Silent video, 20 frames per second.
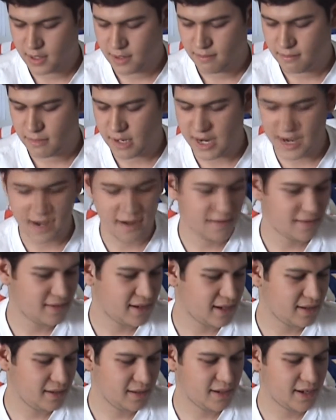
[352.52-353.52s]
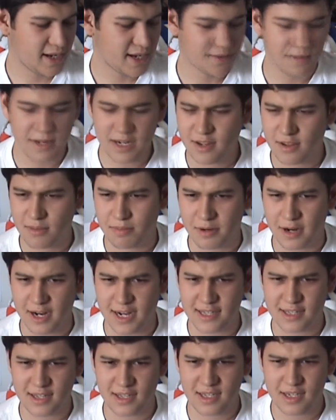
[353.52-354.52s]
Now, you guys want to know the
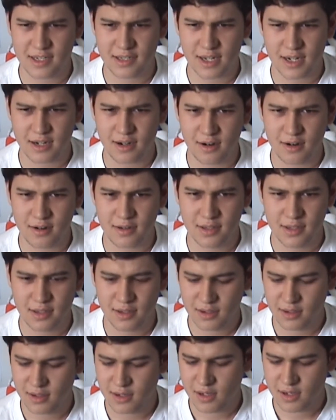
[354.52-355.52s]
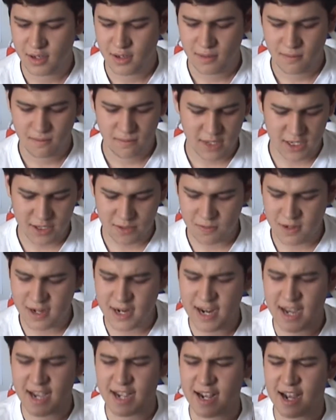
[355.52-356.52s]
price on these suckers? This
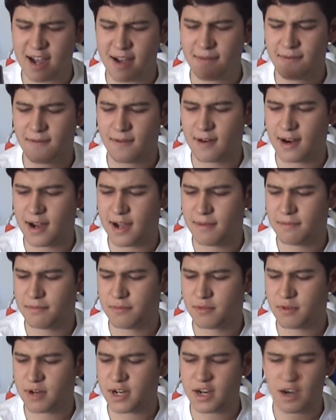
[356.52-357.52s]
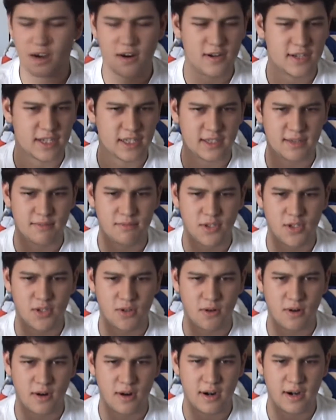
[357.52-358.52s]
one I got for $3 at some
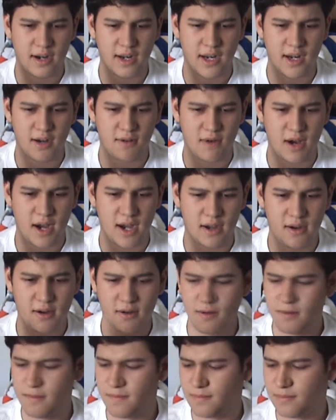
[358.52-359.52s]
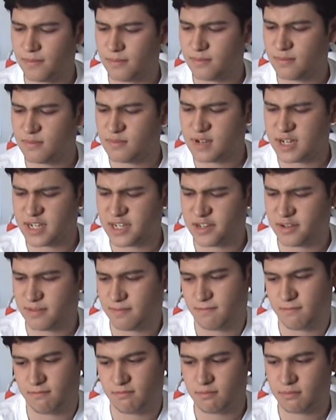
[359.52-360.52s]
store in Oahu, which,
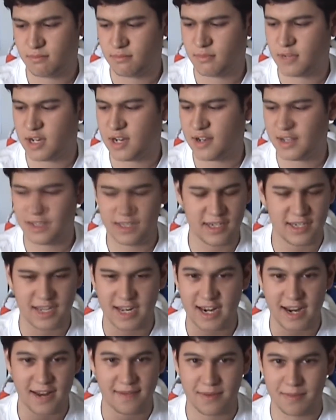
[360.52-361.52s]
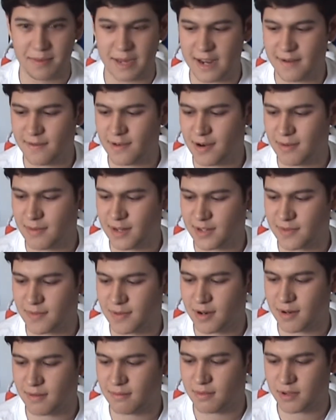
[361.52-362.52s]
well, at least I didn't have to pay very much
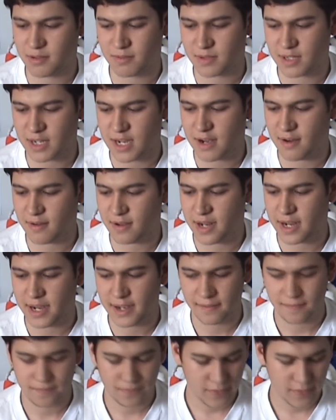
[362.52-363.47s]
for it, which was kind of okay.